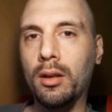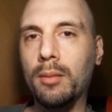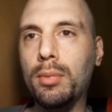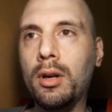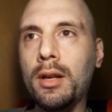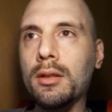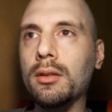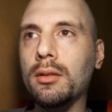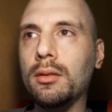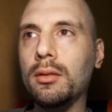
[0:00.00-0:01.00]
but
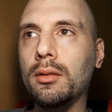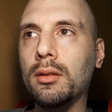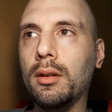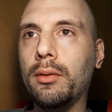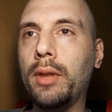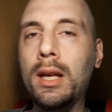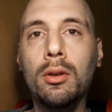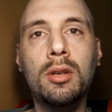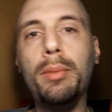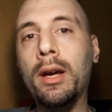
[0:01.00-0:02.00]
they
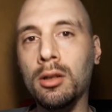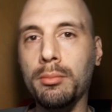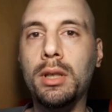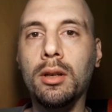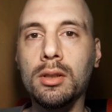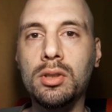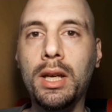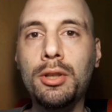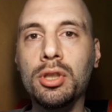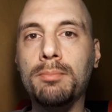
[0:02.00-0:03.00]
look better because
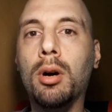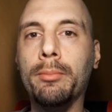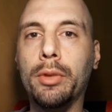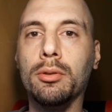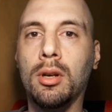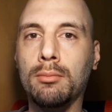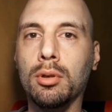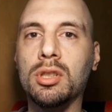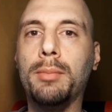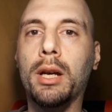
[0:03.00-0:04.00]
they just bumped their
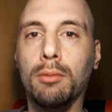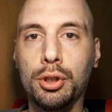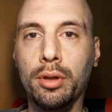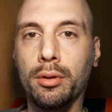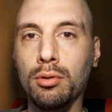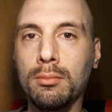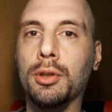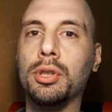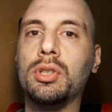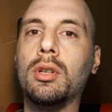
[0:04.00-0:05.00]
numbers by rushing through a
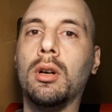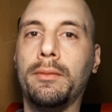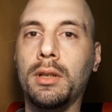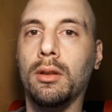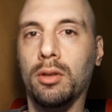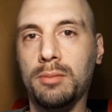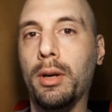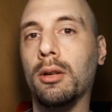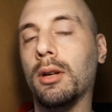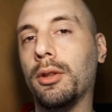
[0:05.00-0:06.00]
bunch of stuff, and it looks
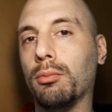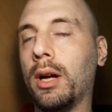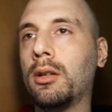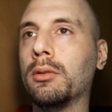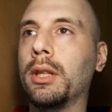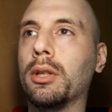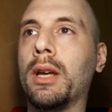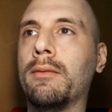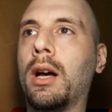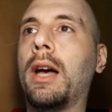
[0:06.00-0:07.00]
better on the record that they
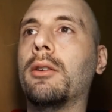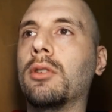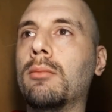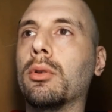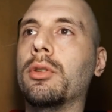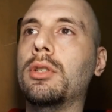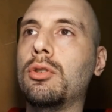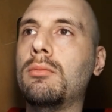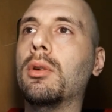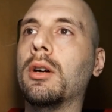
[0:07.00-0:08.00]
have a higher number than
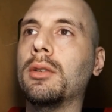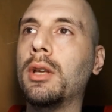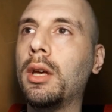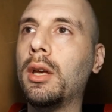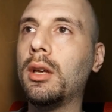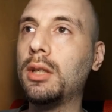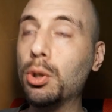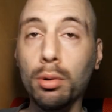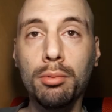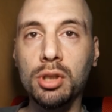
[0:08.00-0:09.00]
you, but
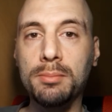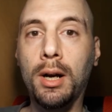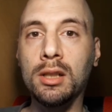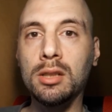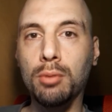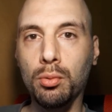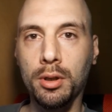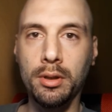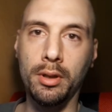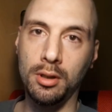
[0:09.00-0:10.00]
you were the responsible
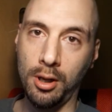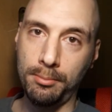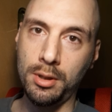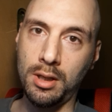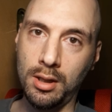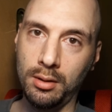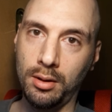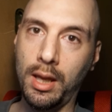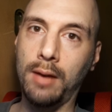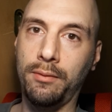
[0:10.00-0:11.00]
one to the company
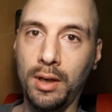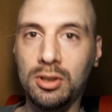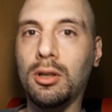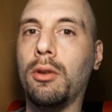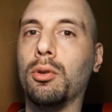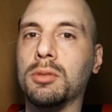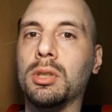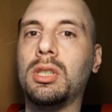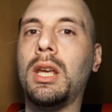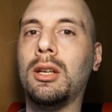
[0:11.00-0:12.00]
that fixed all those
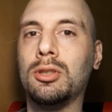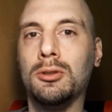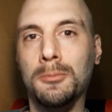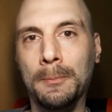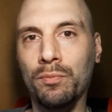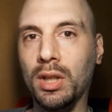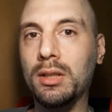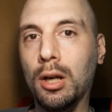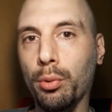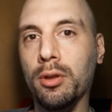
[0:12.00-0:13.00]
mistakes,
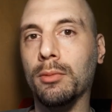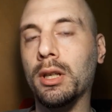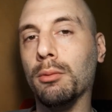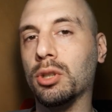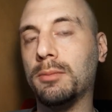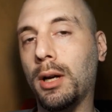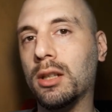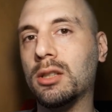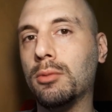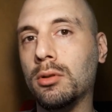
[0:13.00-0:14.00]
dealt with them like a
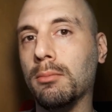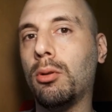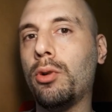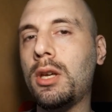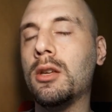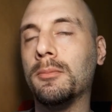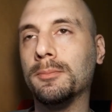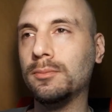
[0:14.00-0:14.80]
responsible employee.